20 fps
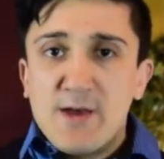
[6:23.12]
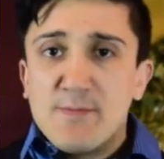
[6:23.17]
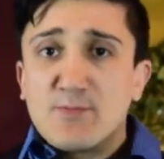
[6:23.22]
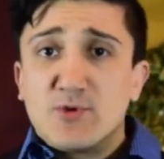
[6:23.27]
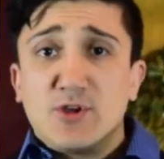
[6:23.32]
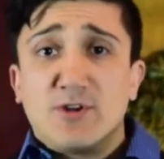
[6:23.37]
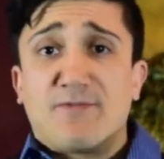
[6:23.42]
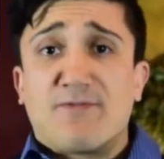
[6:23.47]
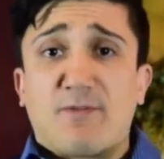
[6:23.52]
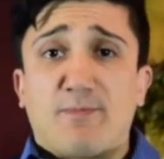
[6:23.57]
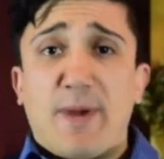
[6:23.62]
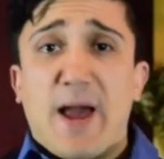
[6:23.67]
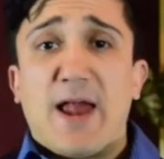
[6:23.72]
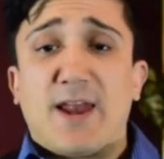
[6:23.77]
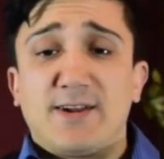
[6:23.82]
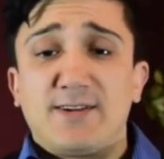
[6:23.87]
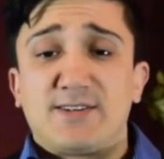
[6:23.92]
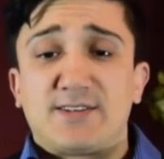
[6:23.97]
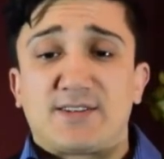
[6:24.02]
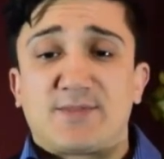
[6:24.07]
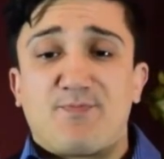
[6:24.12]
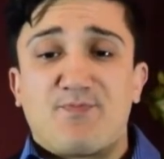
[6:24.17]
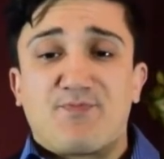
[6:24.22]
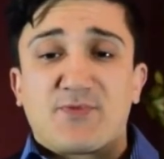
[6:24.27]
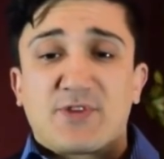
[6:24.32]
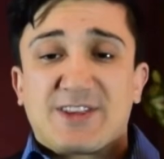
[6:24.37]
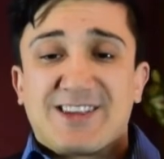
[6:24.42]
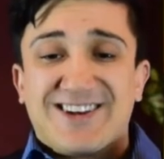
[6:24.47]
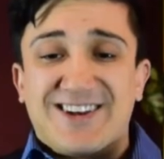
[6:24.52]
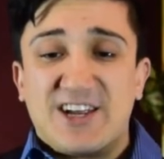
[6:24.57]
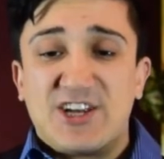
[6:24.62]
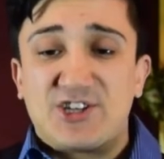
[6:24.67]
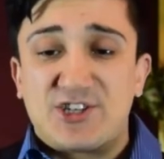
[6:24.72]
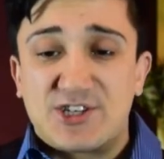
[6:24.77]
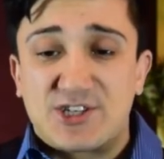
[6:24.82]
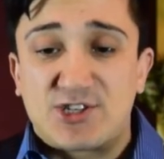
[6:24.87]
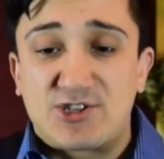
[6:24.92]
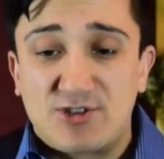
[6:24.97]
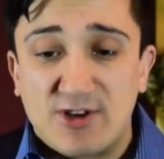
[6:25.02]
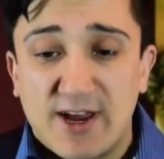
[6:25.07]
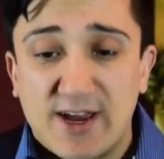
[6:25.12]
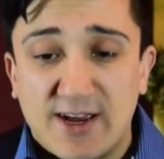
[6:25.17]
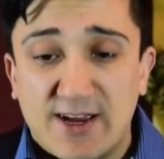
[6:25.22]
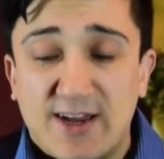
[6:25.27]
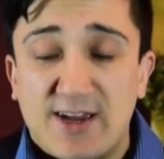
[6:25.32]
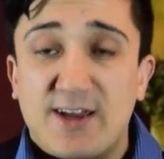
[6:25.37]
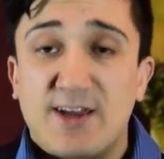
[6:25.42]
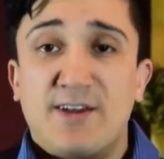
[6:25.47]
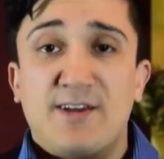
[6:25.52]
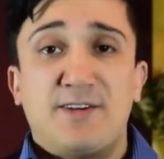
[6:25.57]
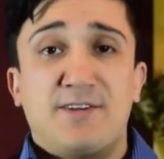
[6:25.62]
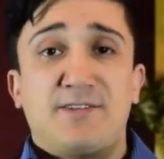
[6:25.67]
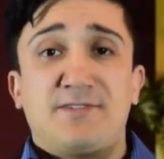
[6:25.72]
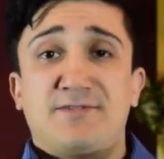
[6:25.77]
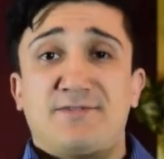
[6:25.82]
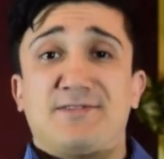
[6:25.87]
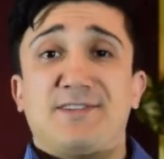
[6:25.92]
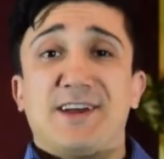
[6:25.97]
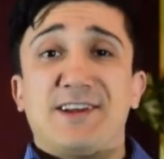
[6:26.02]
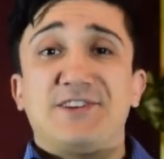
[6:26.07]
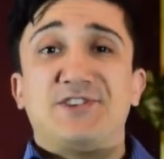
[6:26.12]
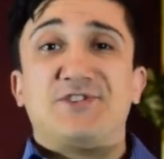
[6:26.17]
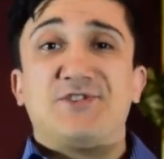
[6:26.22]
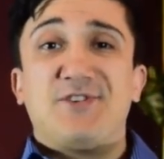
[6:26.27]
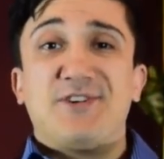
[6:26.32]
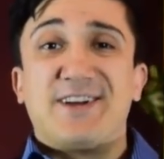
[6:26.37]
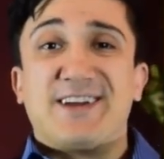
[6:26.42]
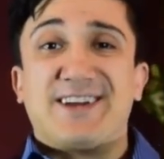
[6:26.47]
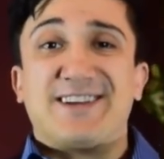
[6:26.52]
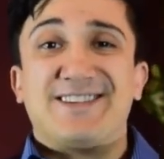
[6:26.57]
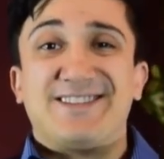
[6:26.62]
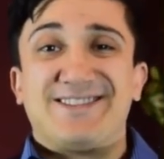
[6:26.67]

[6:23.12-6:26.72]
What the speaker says: Beautiful balance, delicious drink. Enjoy.